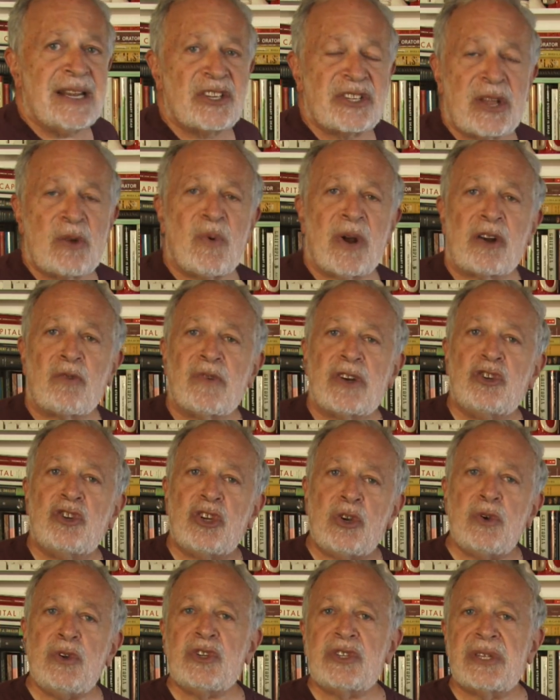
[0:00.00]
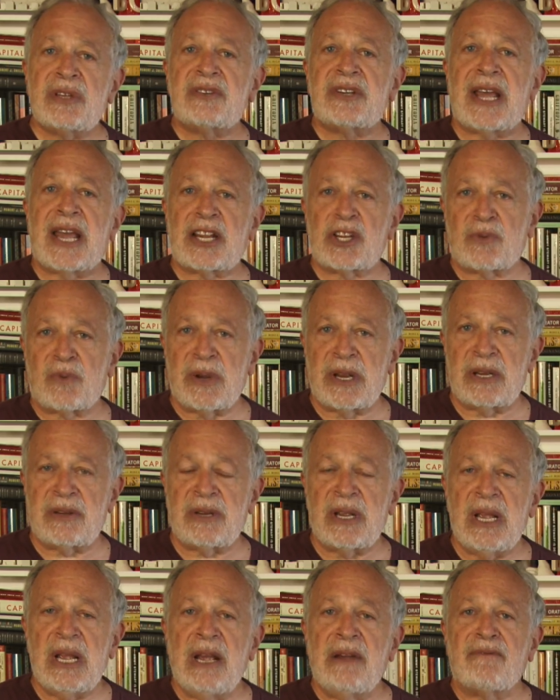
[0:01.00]
is they want to reduce the tax
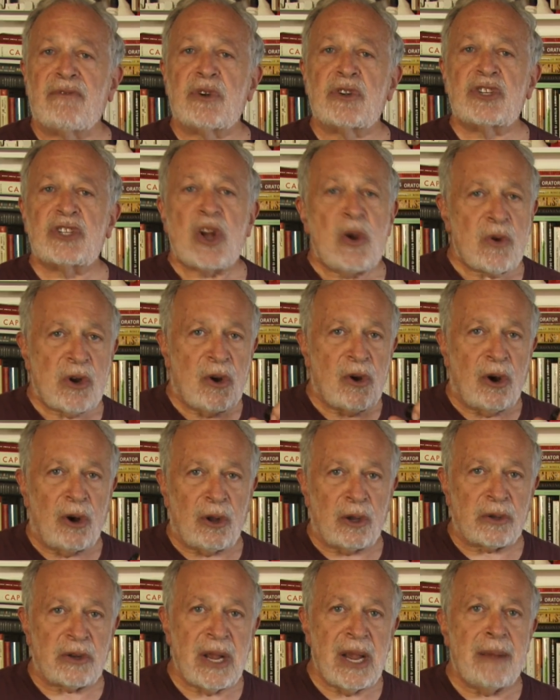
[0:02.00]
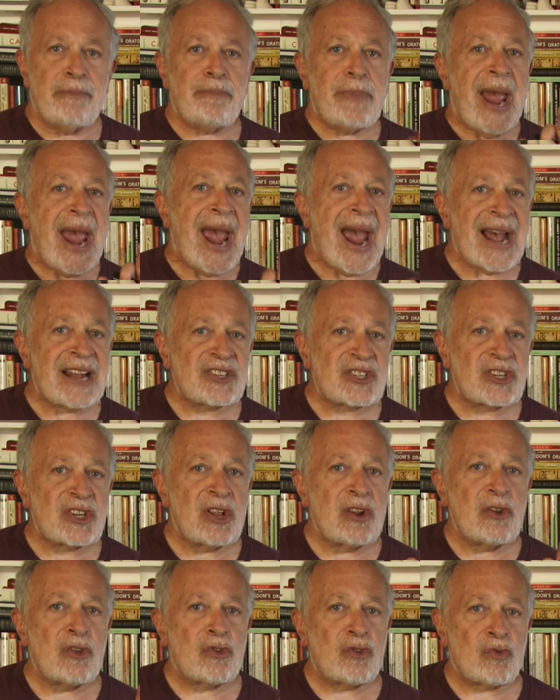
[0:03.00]
rate for so-called
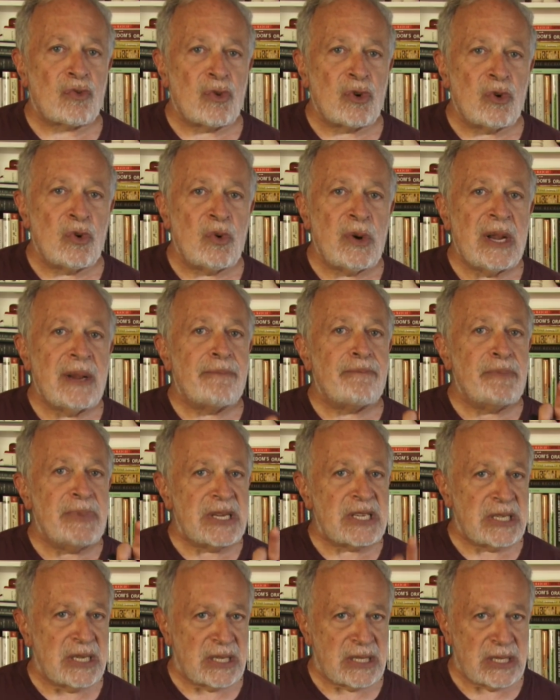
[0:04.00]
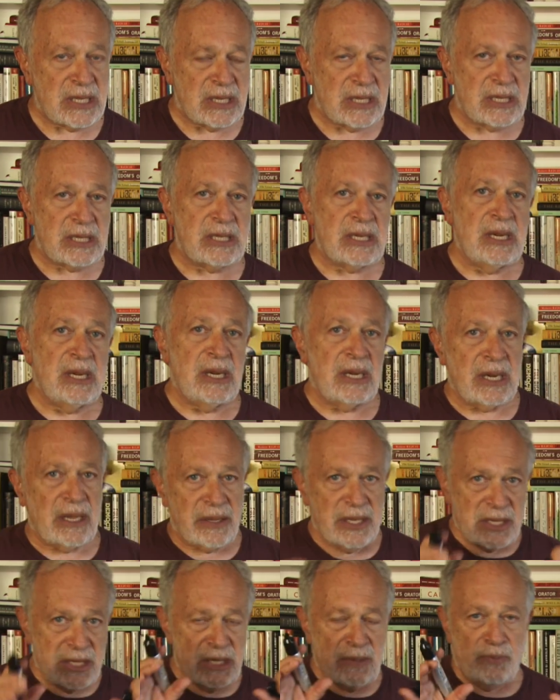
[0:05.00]
pass-through businesses.
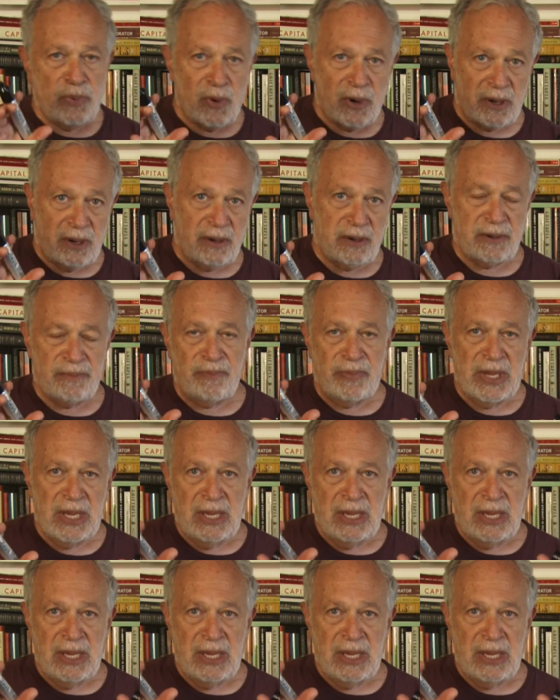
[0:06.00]
Now this is important.